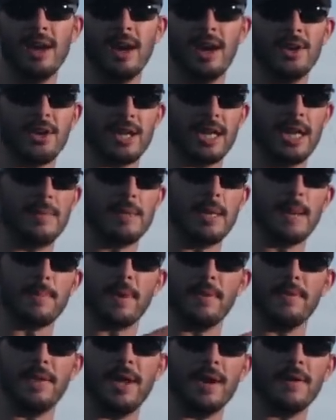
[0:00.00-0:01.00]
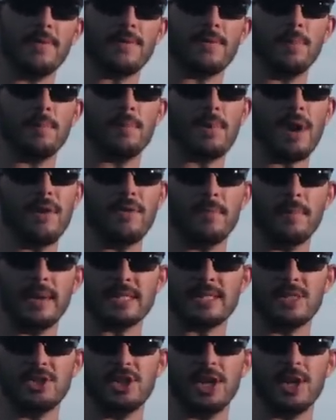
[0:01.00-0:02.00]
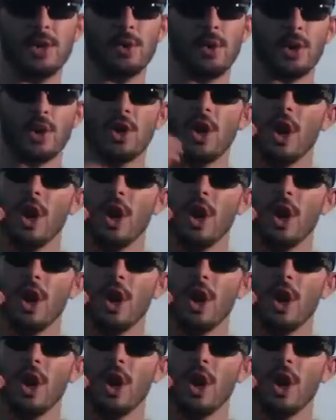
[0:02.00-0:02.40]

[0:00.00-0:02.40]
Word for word: Uh, you can hit me up on there for private messaging or on